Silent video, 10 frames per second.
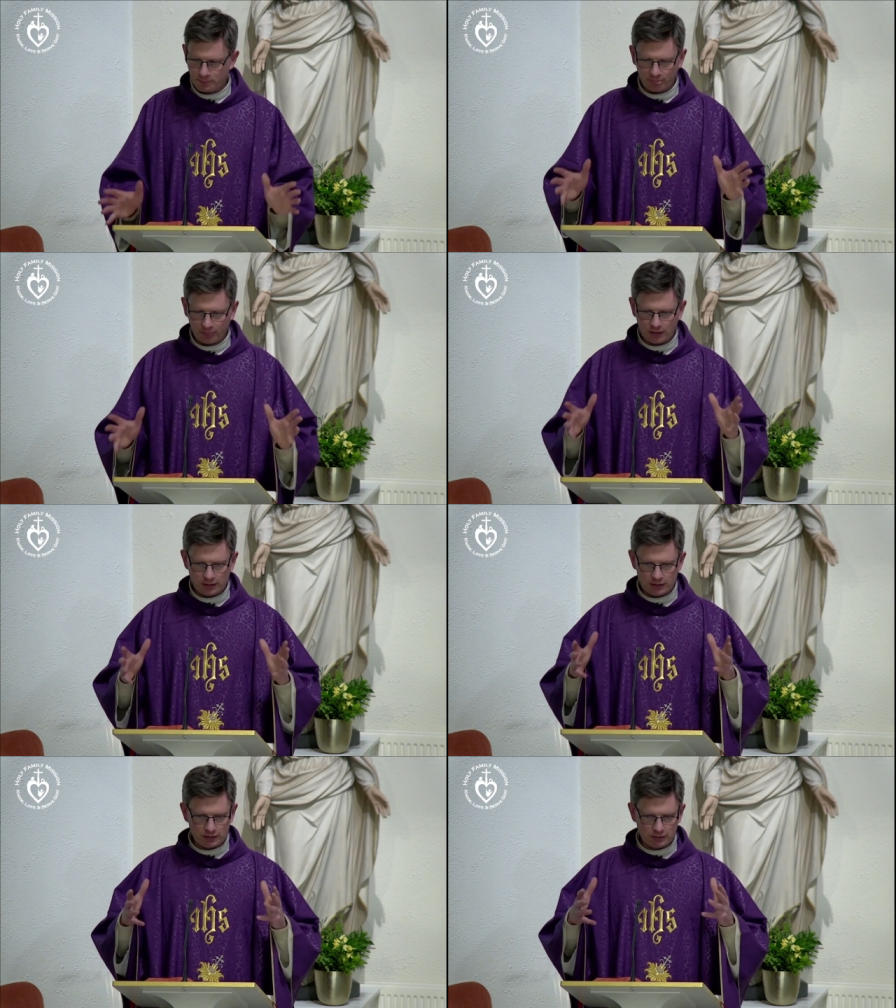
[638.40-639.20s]
uh,
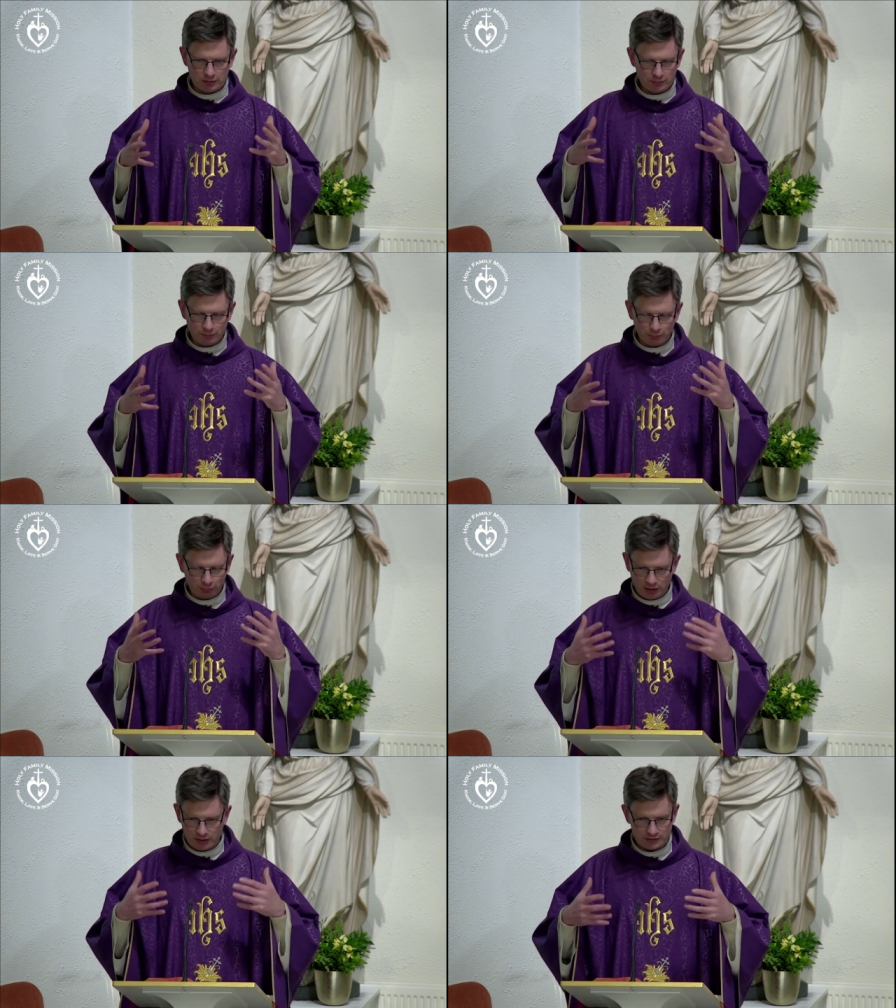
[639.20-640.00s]

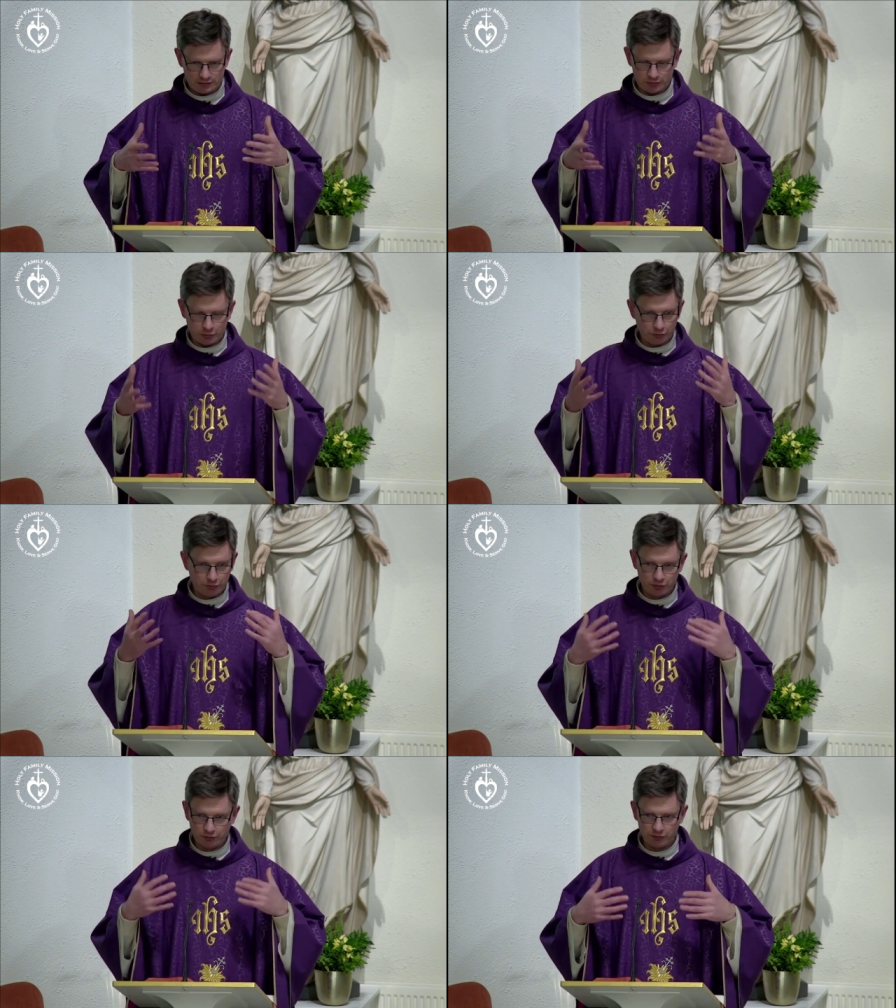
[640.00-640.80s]
brains that are so full
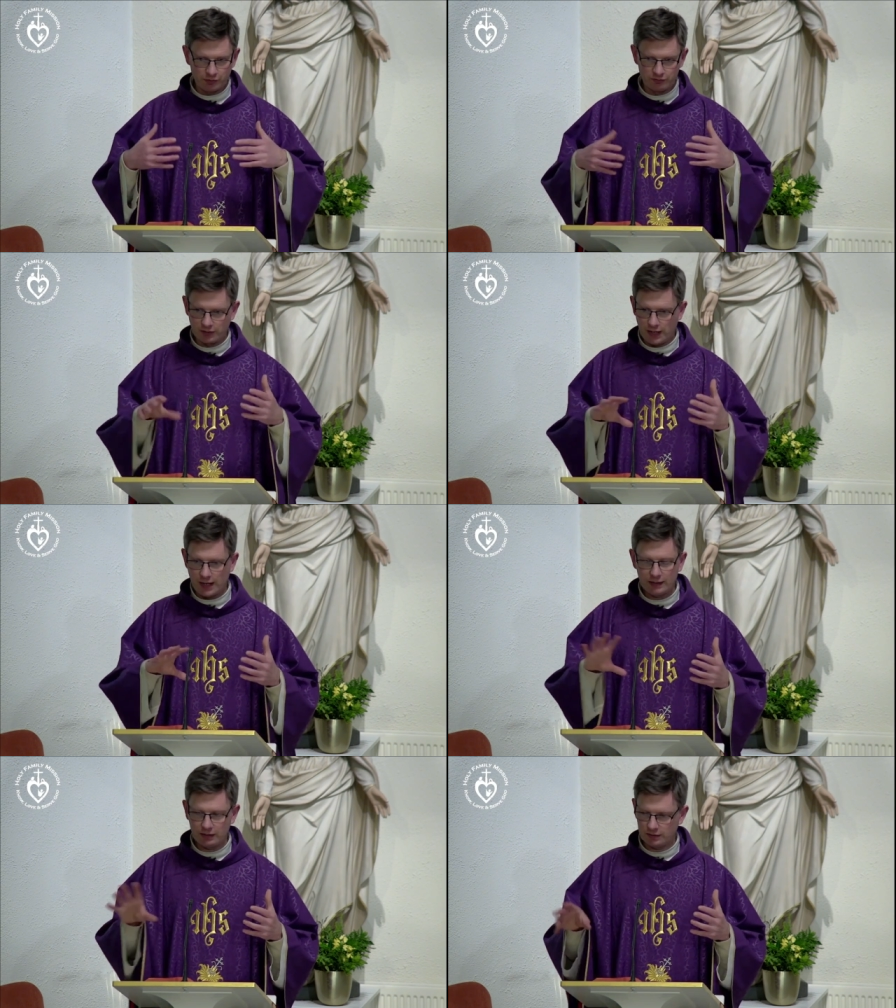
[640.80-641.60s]
of, of
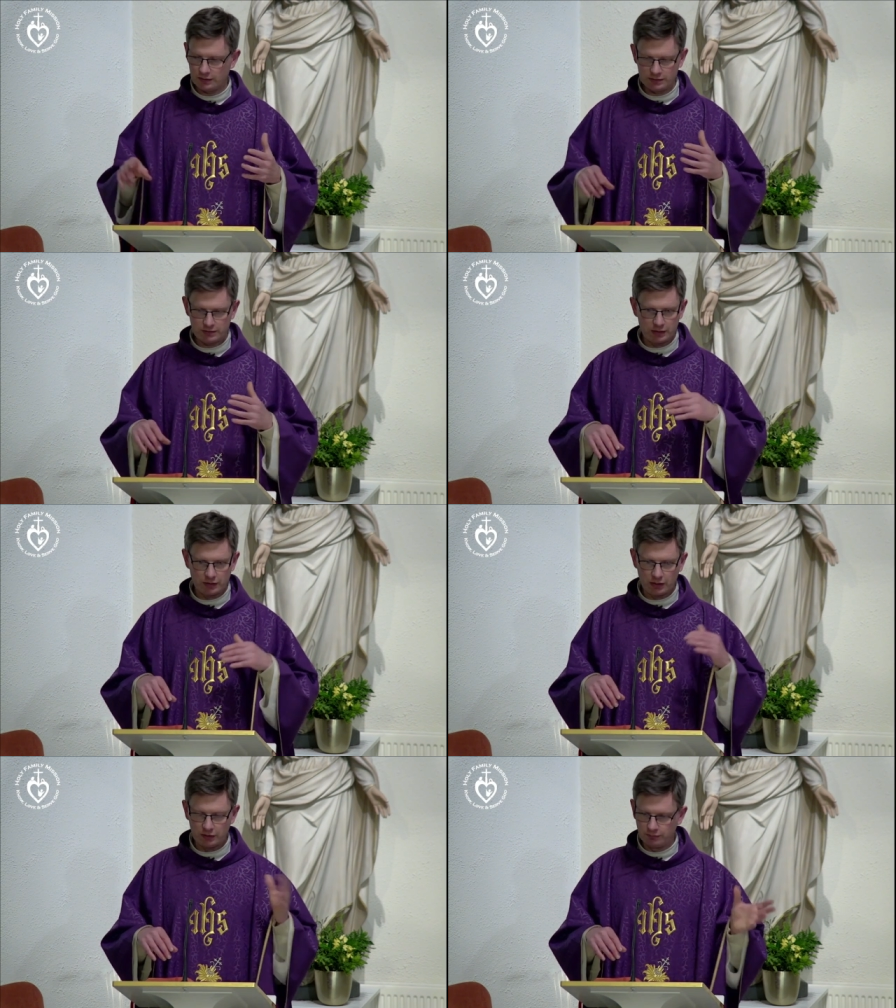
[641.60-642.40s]
headlines and,
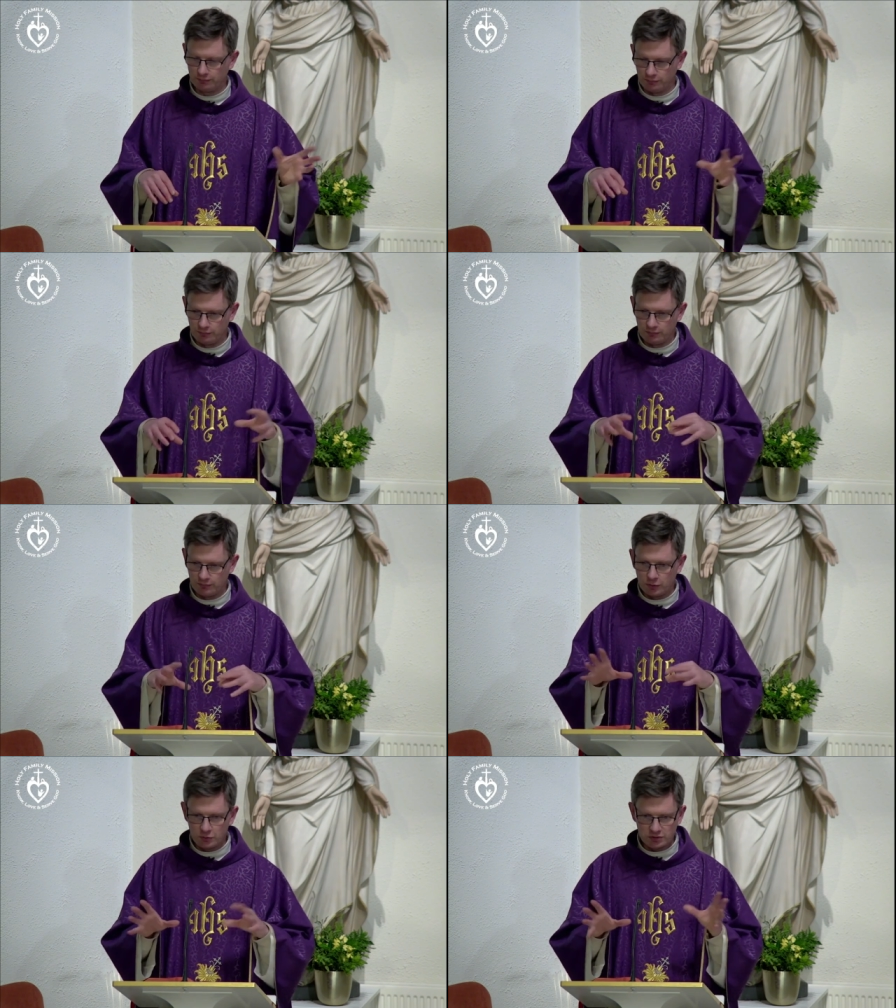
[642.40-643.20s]
and
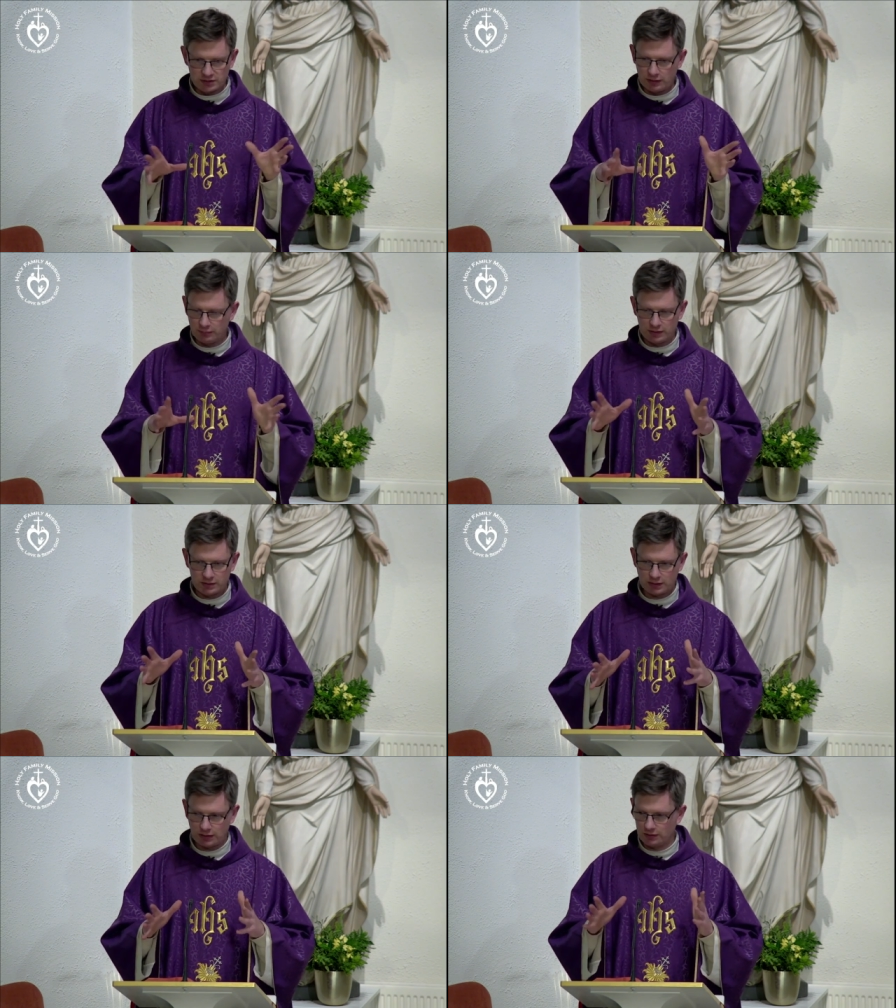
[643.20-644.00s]
news tidbits
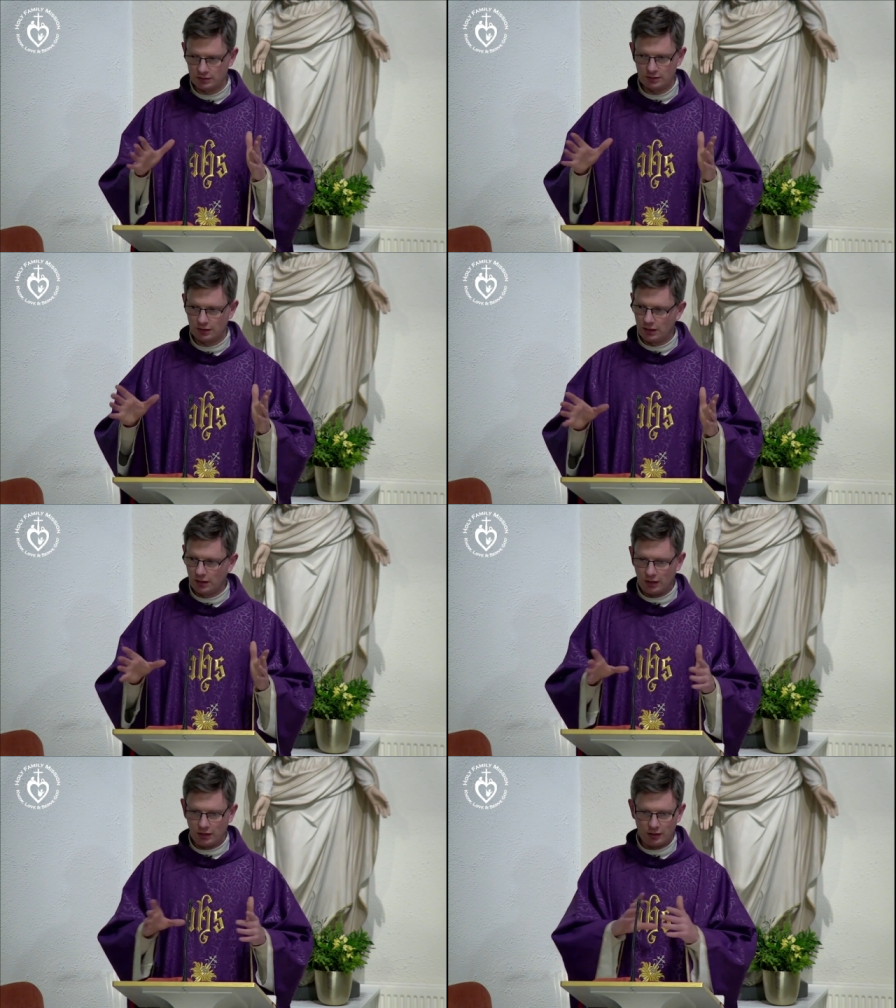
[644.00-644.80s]
and
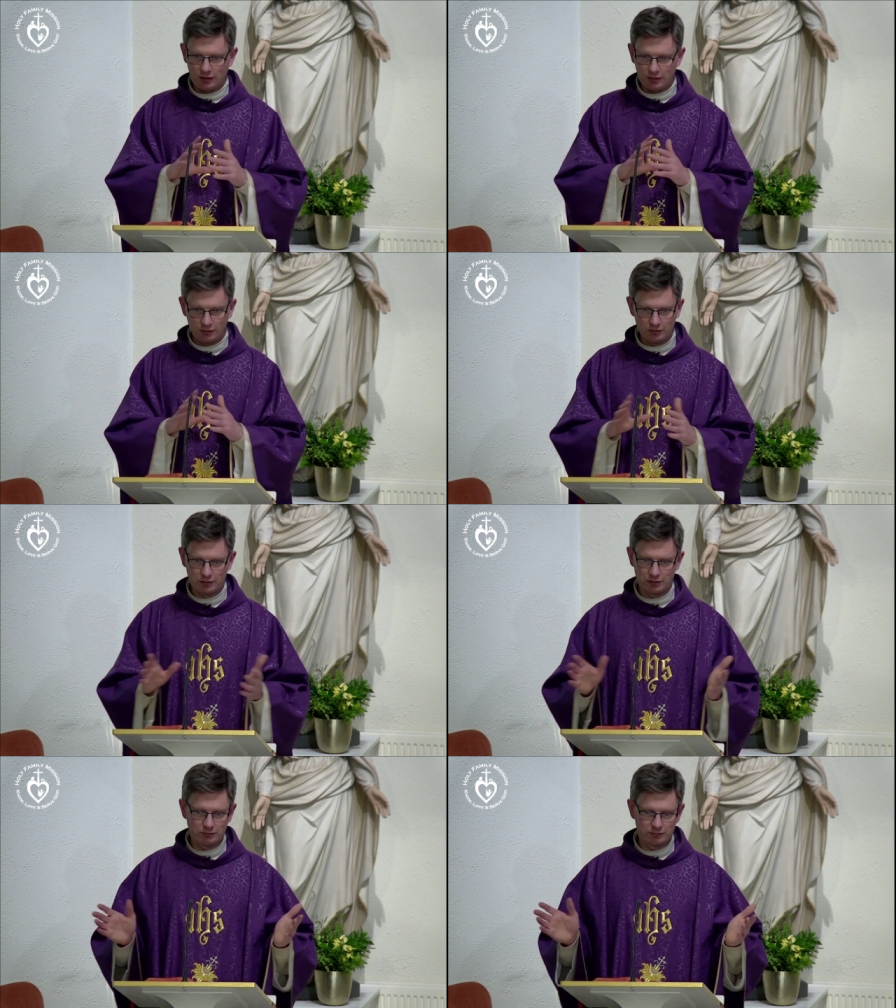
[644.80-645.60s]
uh, all of
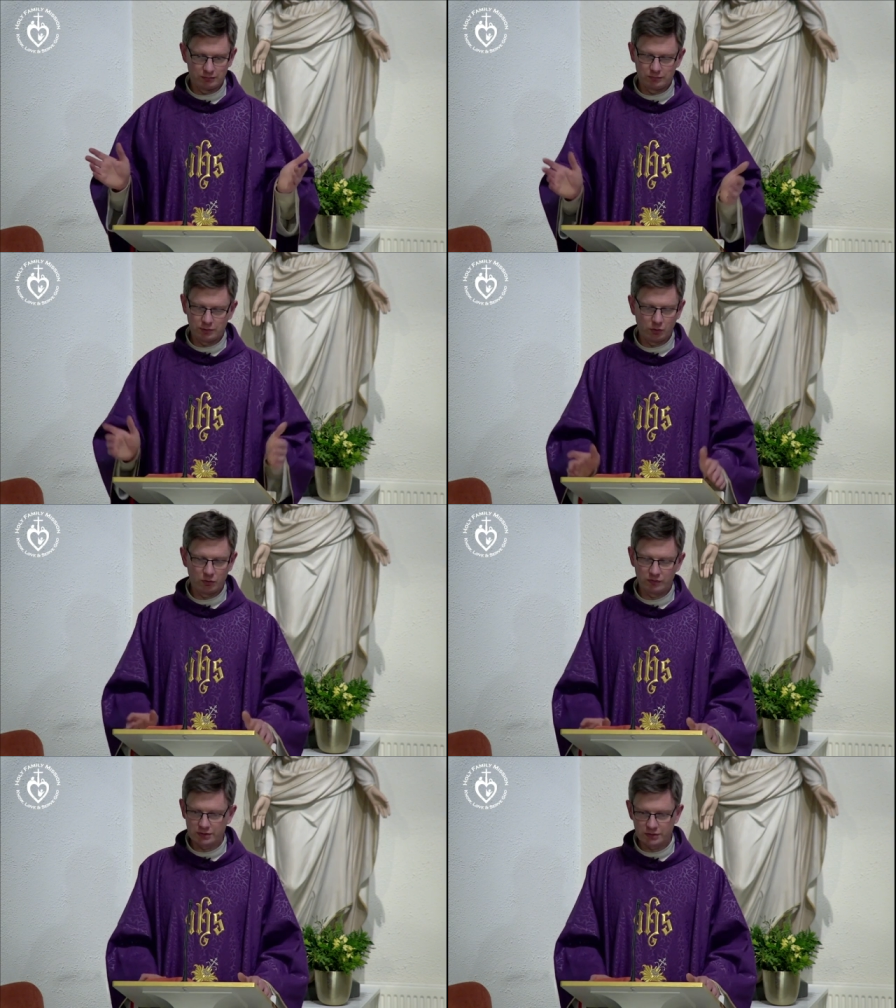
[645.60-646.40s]
the
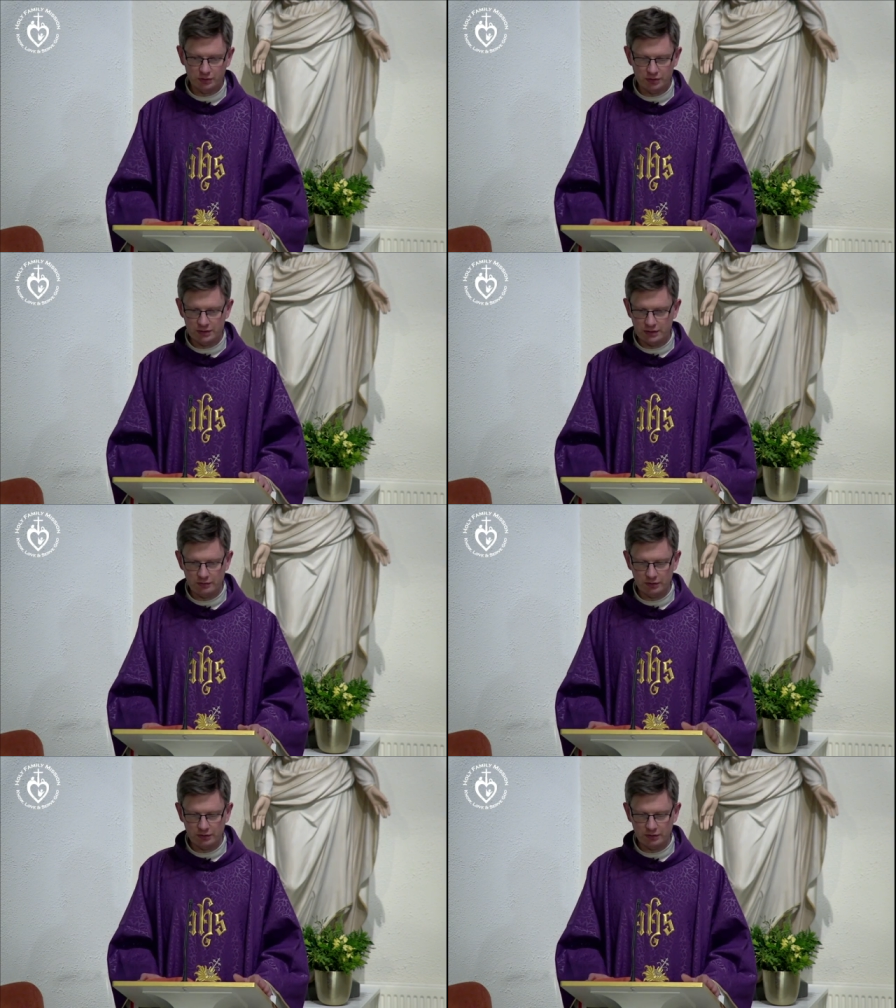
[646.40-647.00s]
COVID stories and everything.